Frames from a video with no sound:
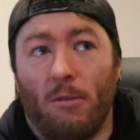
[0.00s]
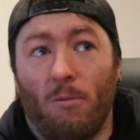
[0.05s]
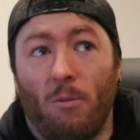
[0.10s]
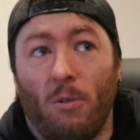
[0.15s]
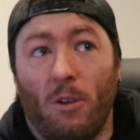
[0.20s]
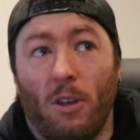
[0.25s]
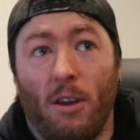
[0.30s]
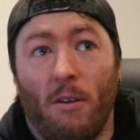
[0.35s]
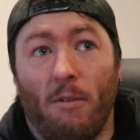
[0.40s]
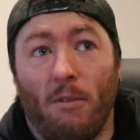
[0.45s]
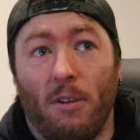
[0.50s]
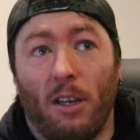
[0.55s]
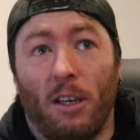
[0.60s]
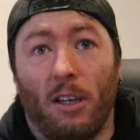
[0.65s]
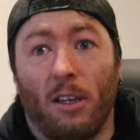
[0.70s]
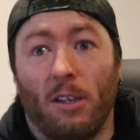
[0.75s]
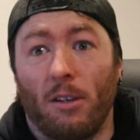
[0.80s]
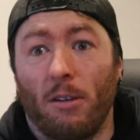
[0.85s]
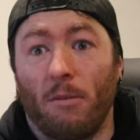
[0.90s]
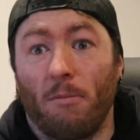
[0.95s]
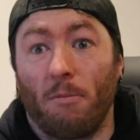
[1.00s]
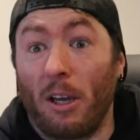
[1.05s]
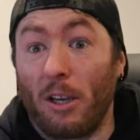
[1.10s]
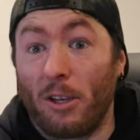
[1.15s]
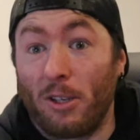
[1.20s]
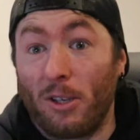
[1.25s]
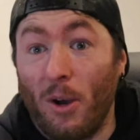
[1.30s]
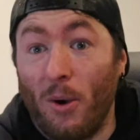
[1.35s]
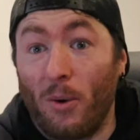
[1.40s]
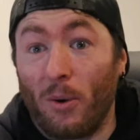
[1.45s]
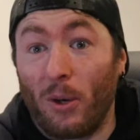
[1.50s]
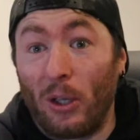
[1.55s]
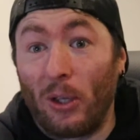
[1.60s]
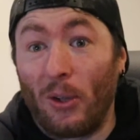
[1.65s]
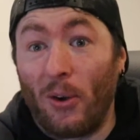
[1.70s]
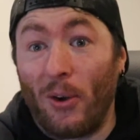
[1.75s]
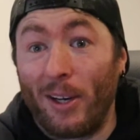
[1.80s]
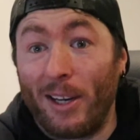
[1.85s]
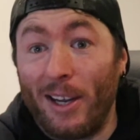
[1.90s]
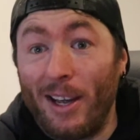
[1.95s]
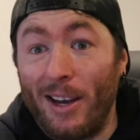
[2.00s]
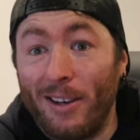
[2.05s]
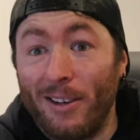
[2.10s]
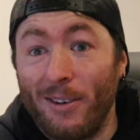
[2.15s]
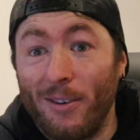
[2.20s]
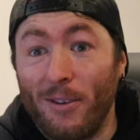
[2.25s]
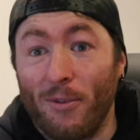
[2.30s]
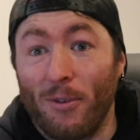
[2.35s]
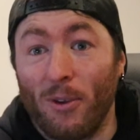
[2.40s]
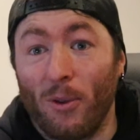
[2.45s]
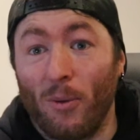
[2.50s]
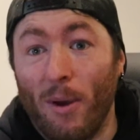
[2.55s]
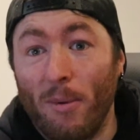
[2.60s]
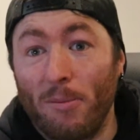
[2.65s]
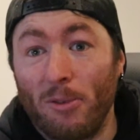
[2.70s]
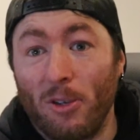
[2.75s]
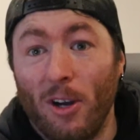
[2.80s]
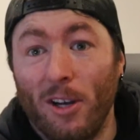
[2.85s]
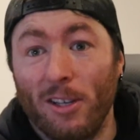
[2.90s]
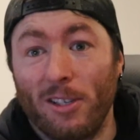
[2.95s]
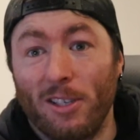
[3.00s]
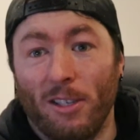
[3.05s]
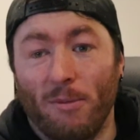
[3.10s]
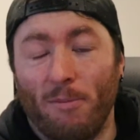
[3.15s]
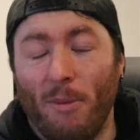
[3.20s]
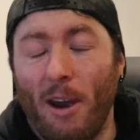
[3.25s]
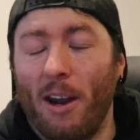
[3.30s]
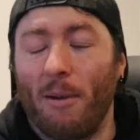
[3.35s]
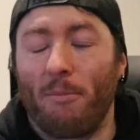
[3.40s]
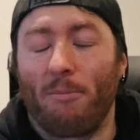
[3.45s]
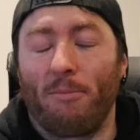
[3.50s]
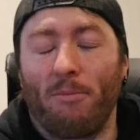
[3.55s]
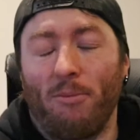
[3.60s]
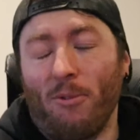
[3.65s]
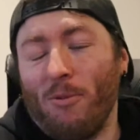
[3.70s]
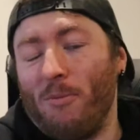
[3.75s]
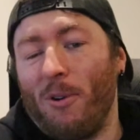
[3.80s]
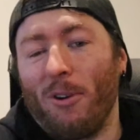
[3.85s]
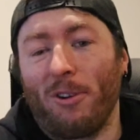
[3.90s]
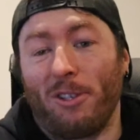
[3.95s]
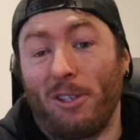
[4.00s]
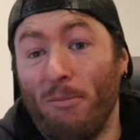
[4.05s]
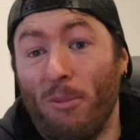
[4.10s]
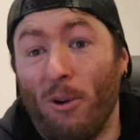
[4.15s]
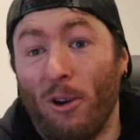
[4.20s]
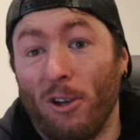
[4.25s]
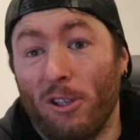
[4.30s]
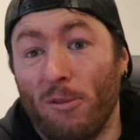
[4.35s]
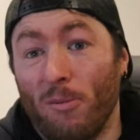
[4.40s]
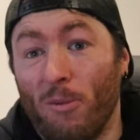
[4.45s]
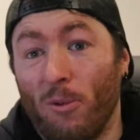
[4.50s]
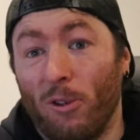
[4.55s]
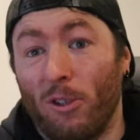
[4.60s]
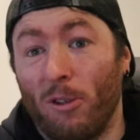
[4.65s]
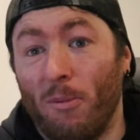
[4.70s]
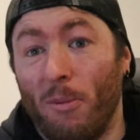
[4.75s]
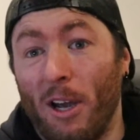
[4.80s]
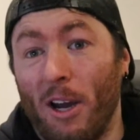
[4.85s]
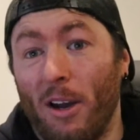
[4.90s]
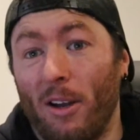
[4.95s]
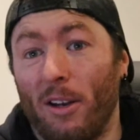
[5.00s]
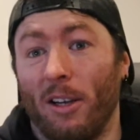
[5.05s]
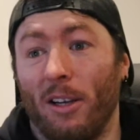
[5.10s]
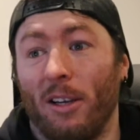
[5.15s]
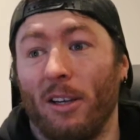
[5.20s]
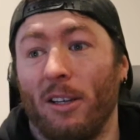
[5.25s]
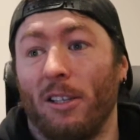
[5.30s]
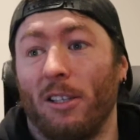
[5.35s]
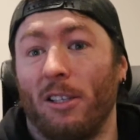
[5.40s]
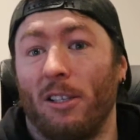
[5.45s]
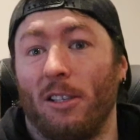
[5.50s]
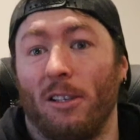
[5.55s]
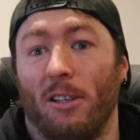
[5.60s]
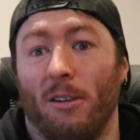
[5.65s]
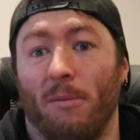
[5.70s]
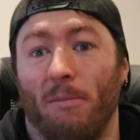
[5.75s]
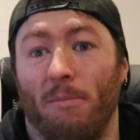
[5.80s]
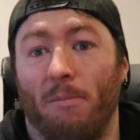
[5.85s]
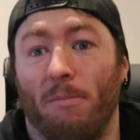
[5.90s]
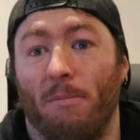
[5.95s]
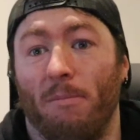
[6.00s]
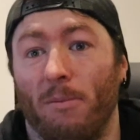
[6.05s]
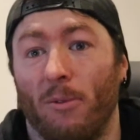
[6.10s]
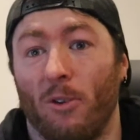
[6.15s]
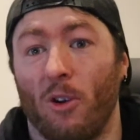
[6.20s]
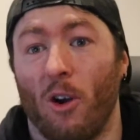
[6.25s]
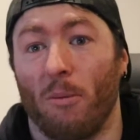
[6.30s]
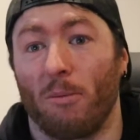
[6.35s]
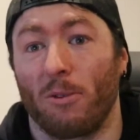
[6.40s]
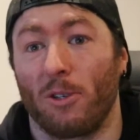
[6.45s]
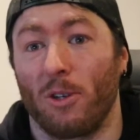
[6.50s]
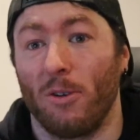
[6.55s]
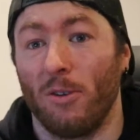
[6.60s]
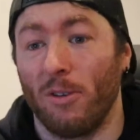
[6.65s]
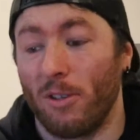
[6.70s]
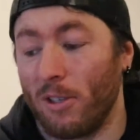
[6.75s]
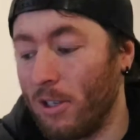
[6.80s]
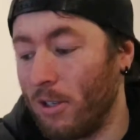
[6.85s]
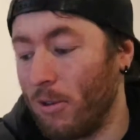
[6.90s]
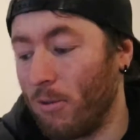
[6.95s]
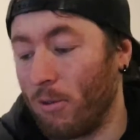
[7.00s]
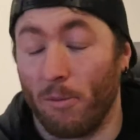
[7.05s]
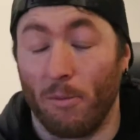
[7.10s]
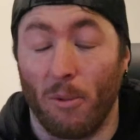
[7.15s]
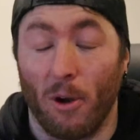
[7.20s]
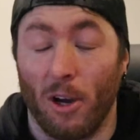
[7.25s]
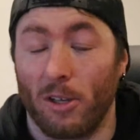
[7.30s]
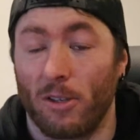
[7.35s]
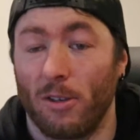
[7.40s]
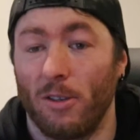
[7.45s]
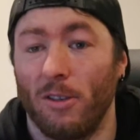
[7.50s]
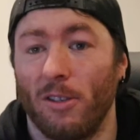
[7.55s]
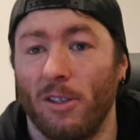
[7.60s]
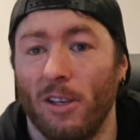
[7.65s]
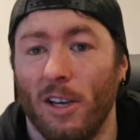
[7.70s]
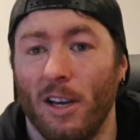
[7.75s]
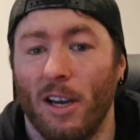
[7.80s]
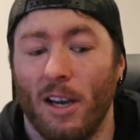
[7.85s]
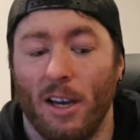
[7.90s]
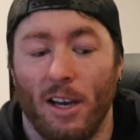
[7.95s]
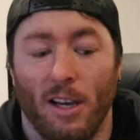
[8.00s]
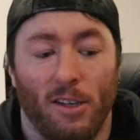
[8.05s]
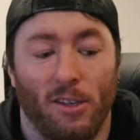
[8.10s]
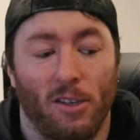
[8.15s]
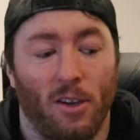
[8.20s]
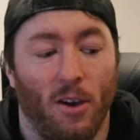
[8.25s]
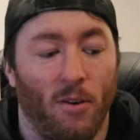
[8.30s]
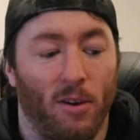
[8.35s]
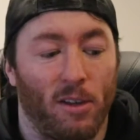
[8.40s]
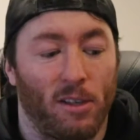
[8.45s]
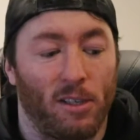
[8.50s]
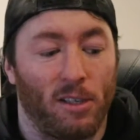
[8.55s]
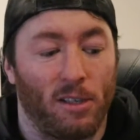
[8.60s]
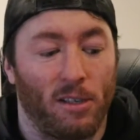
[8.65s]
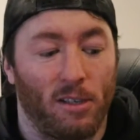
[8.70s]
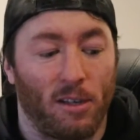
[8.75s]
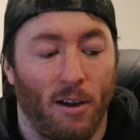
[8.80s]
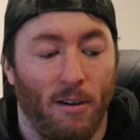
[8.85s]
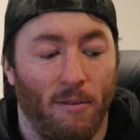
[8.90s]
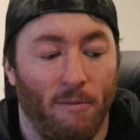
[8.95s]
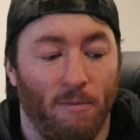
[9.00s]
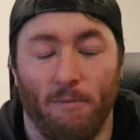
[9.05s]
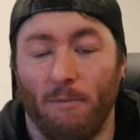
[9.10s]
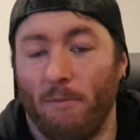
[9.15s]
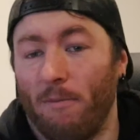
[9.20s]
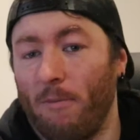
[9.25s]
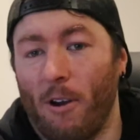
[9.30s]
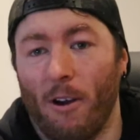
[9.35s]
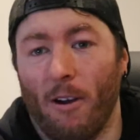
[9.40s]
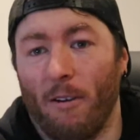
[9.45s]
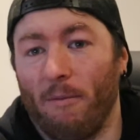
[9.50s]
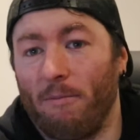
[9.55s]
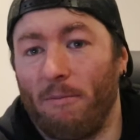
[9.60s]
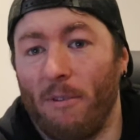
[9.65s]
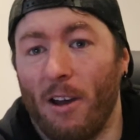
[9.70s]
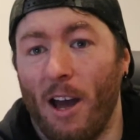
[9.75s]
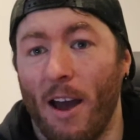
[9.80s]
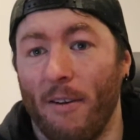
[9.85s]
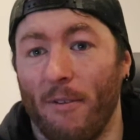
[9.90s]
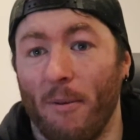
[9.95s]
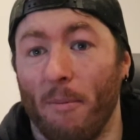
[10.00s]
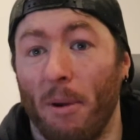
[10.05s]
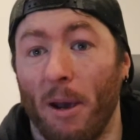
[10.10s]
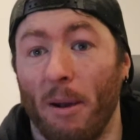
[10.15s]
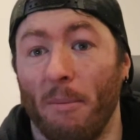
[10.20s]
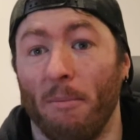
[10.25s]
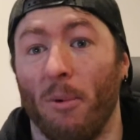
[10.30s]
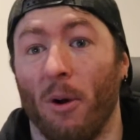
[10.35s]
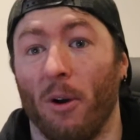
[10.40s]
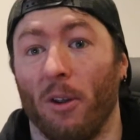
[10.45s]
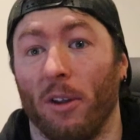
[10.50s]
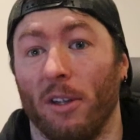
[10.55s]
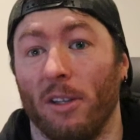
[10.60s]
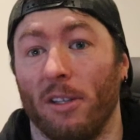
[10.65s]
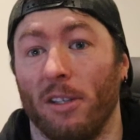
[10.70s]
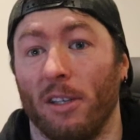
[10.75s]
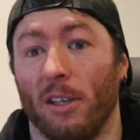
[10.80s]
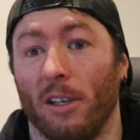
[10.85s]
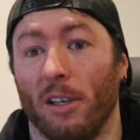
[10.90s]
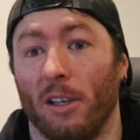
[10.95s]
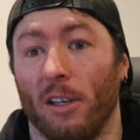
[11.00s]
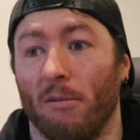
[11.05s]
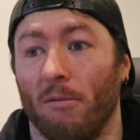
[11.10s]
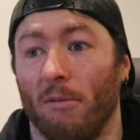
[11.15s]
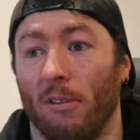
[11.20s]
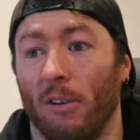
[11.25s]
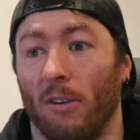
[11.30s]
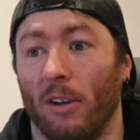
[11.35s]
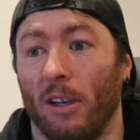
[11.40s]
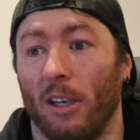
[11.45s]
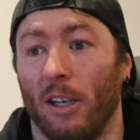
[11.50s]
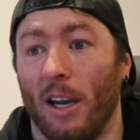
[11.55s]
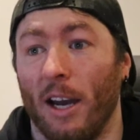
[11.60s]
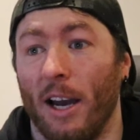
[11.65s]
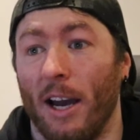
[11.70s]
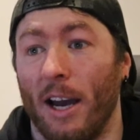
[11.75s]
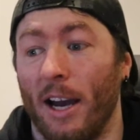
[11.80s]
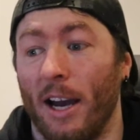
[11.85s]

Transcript: with everything being sold online now through the websites, it's made it almost impossible to be able to cop shoes or to buy shoes. So it's I haven't been bothered to really